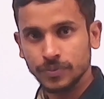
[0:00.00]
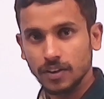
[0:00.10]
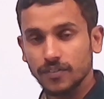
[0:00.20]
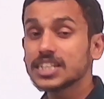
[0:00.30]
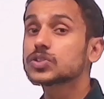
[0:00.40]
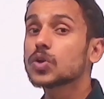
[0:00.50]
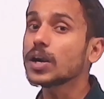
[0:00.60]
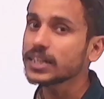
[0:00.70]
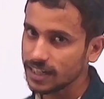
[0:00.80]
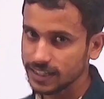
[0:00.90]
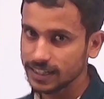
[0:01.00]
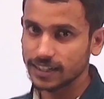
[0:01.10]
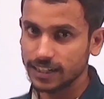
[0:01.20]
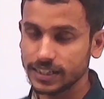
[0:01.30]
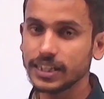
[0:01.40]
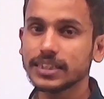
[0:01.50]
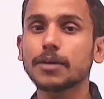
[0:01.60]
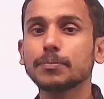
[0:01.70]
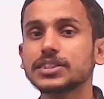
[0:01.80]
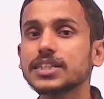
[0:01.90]
When he is not held guilty, that
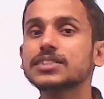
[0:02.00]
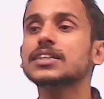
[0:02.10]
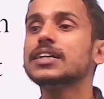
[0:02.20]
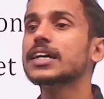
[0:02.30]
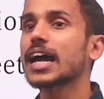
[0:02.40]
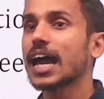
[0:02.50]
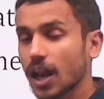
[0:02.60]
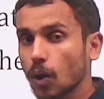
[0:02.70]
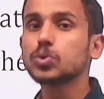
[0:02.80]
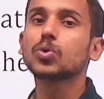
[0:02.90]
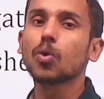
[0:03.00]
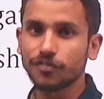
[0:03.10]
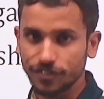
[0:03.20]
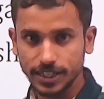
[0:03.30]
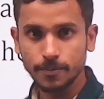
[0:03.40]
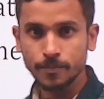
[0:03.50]
means he is allowed to go free.